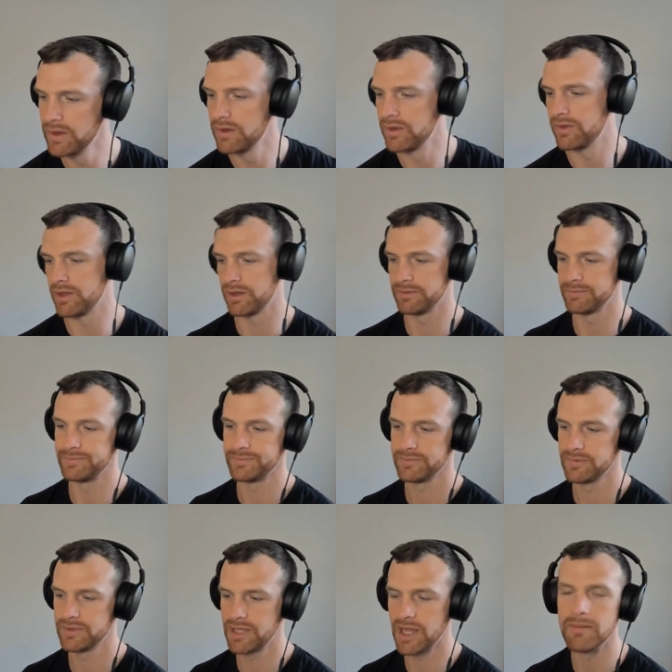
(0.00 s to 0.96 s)
than
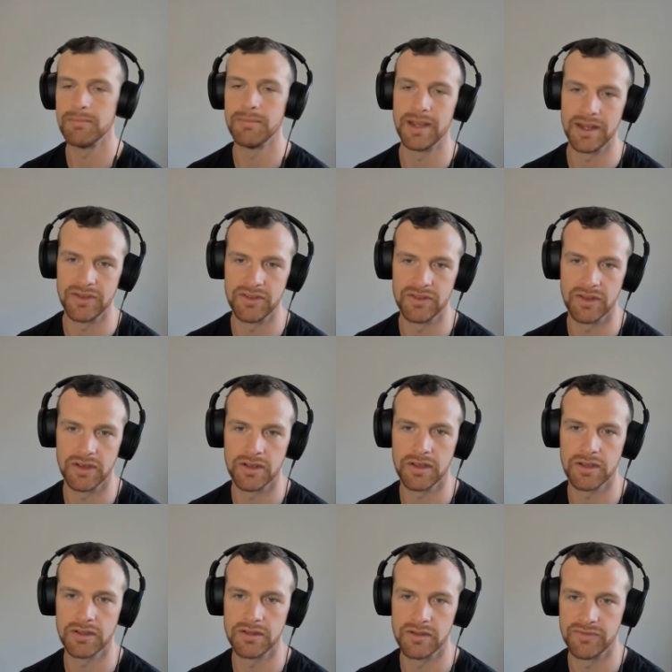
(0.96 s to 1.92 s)
10 mins at
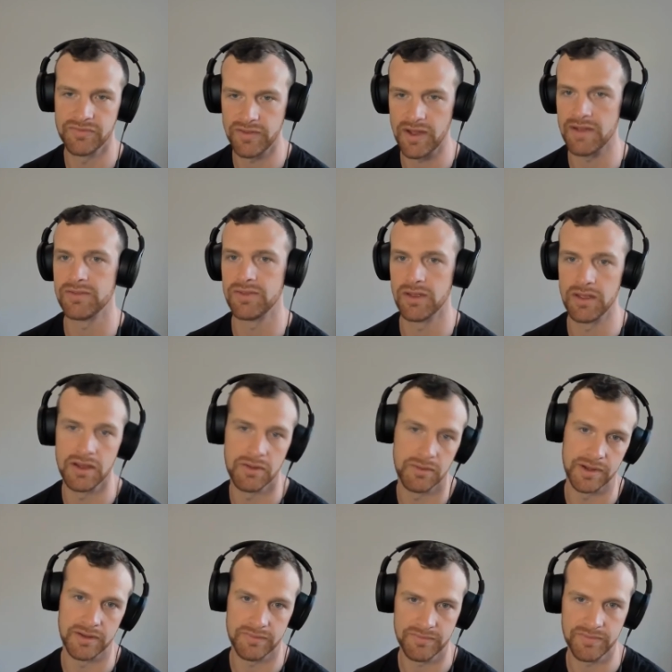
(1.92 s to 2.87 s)
5:30
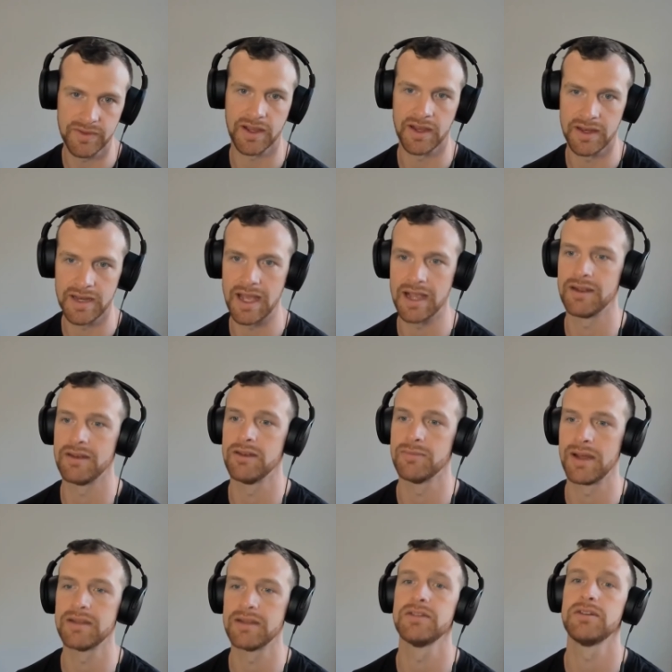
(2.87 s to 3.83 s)
when you're fucking knackered, you're
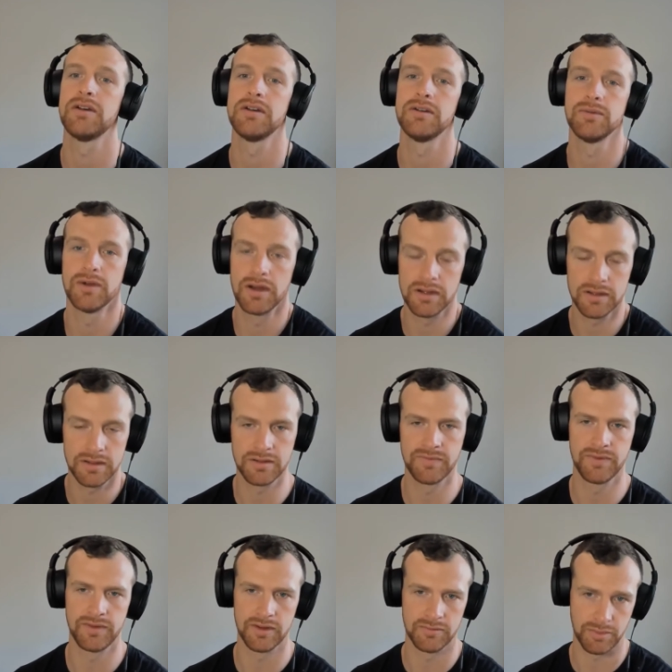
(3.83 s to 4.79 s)
about to go to work
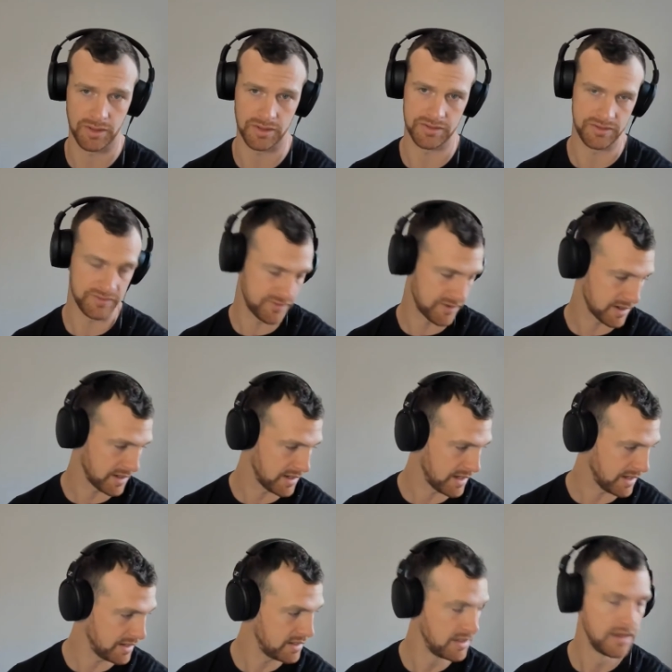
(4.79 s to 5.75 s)
for your boss you fucking
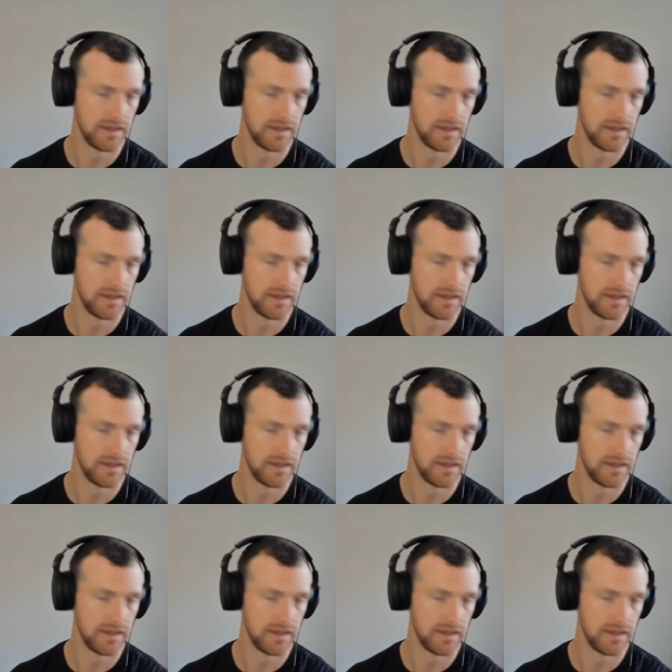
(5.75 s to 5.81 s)
hate.